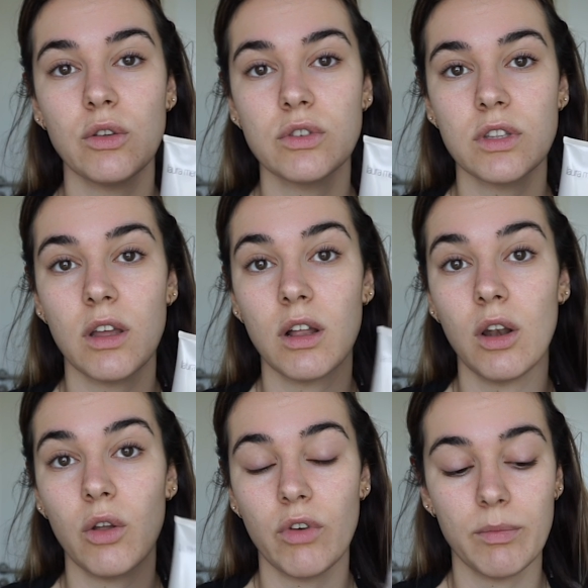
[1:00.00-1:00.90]
use the
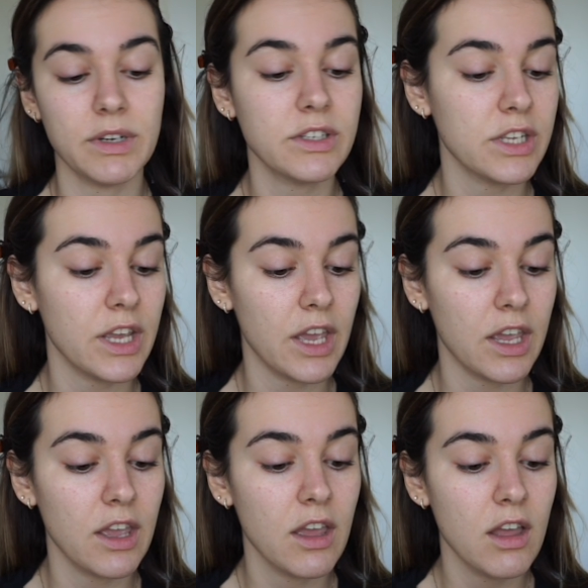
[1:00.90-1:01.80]
Laura
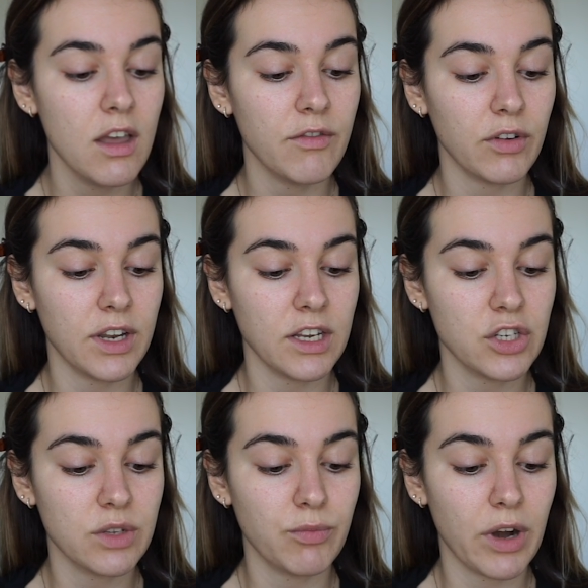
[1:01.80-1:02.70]
Mercier
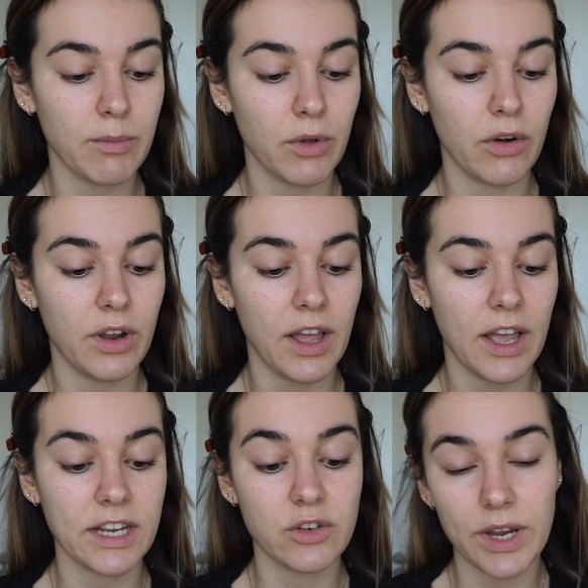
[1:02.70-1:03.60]
Foundation Primer
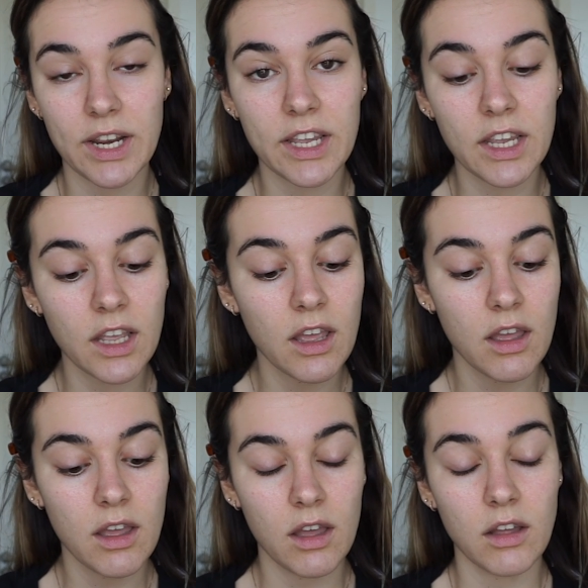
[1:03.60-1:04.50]
Hydrating
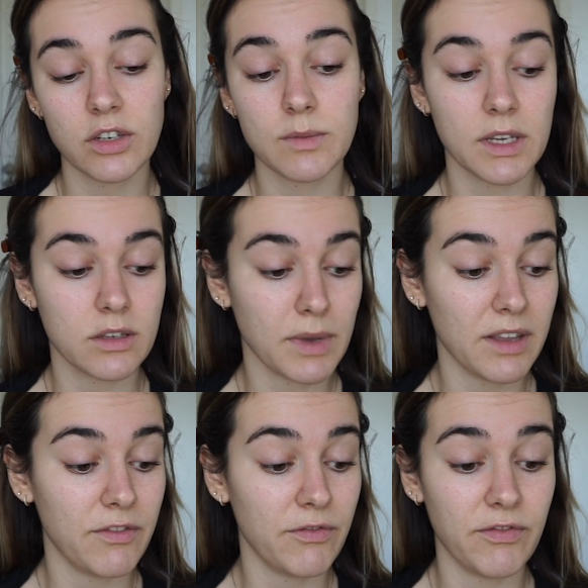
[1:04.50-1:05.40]
just because my
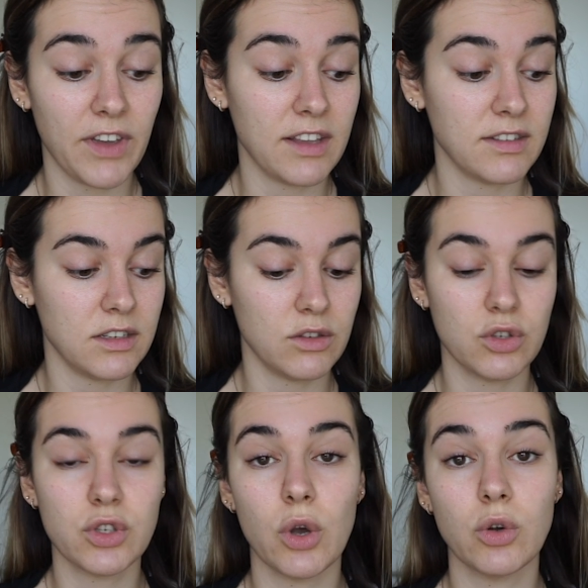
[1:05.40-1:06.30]
face is
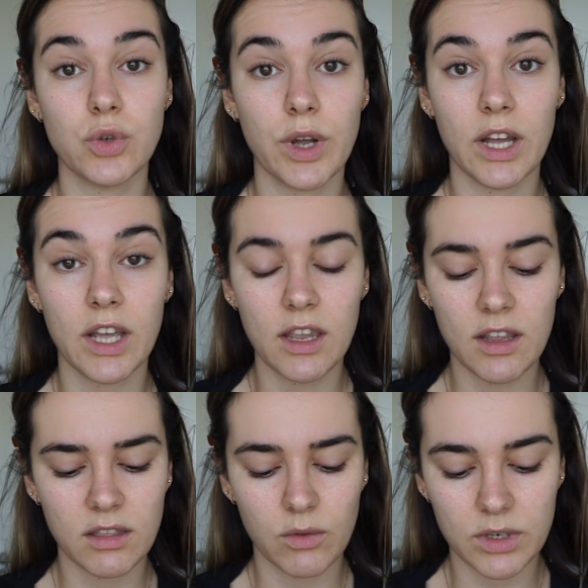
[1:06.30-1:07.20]
so dry
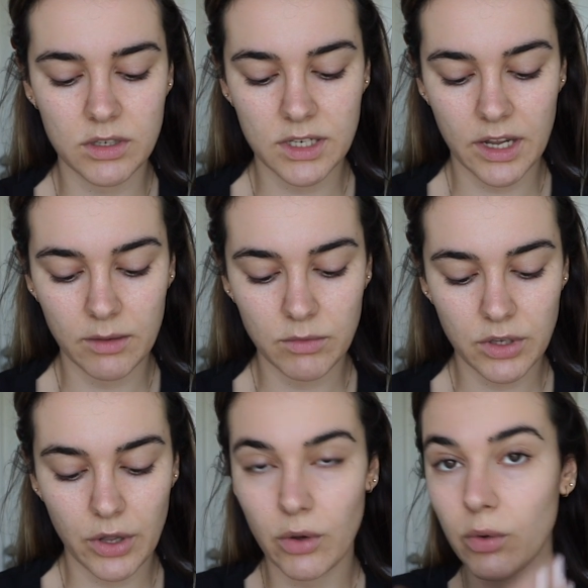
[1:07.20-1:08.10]
in the winter time
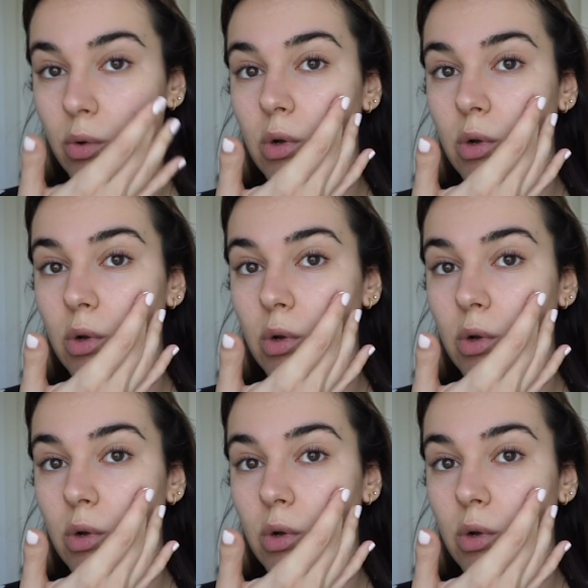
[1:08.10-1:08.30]
so